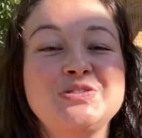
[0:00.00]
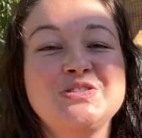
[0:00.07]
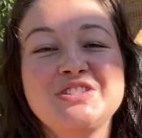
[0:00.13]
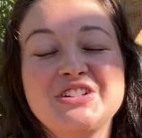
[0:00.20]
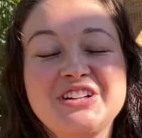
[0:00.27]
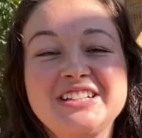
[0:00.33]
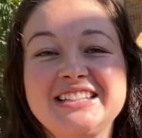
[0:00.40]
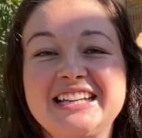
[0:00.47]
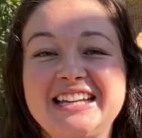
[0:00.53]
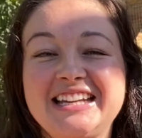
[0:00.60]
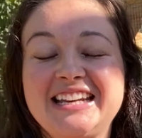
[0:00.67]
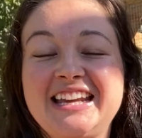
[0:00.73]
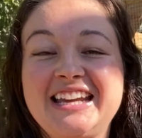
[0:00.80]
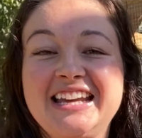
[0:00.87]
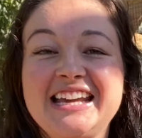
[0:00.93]
start
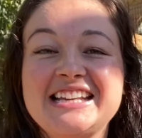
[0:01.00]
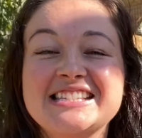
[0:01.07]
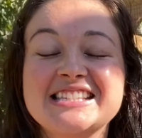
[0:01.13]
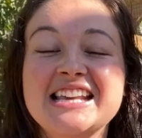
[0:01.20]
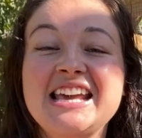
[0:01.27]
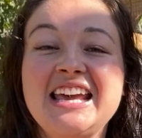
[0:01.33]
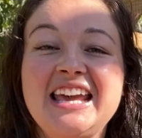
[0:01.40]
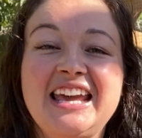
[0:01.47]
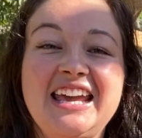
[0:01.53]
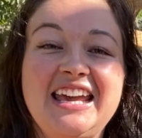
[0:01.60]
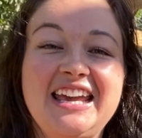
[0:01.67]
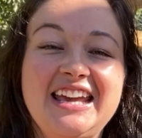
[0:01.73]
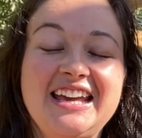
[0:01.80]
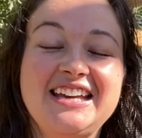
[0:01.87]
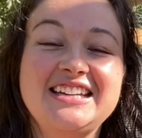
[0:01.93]
laying eggs,
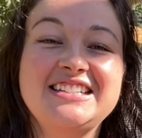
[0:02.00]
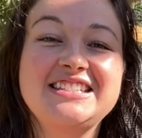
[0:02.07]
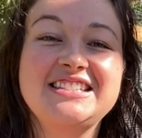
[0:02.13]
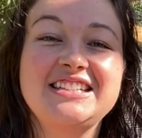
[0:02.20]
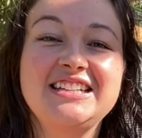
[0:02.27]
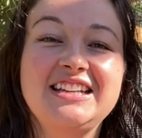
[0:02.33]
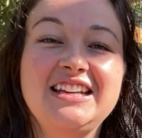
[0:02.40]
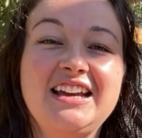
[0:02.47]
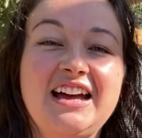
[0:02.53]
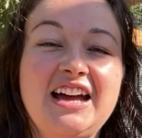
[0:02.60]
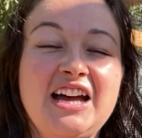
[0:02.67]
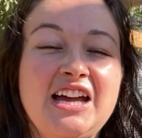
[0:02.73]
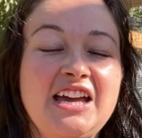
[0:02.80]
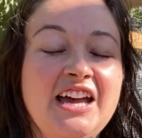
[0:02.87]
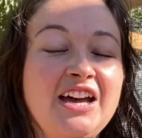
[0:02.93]
and
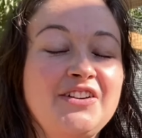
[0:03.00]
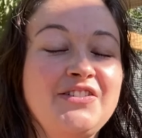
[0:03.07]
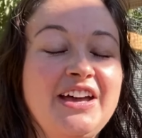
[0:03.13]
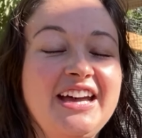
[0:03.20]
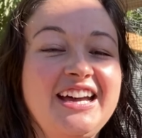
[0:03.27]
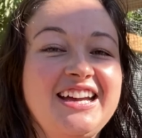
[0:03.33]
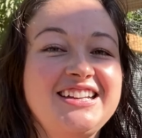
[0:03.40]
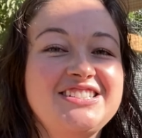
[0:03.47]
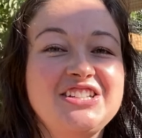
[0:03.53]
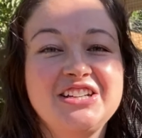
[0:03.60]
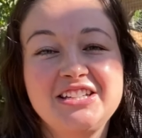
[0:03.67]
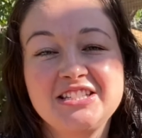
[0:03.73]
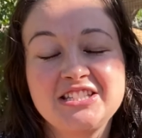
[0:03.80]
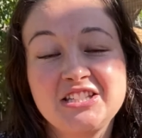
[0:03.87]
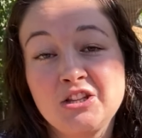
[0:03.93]
I have had
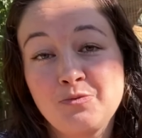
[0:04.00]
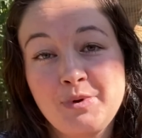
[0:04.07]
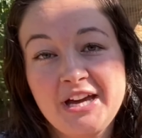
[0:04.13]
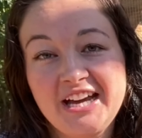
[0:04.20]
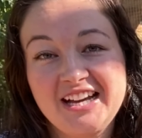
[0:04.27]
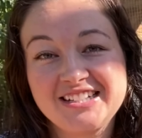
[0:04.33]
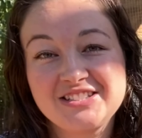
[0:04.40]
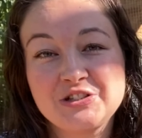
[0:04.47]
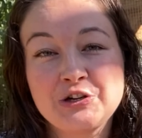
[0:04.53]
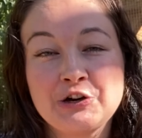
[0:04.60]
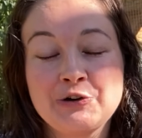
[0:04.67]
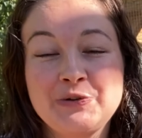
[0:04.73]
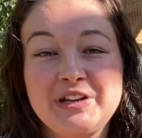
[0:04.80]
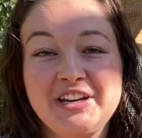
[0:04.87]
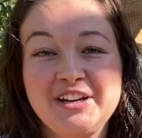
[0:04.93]
chickens in the past
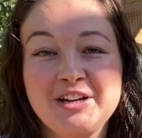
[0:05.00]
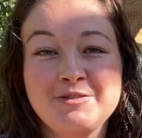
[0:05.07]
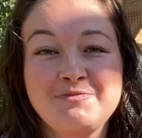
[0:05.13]
growing up.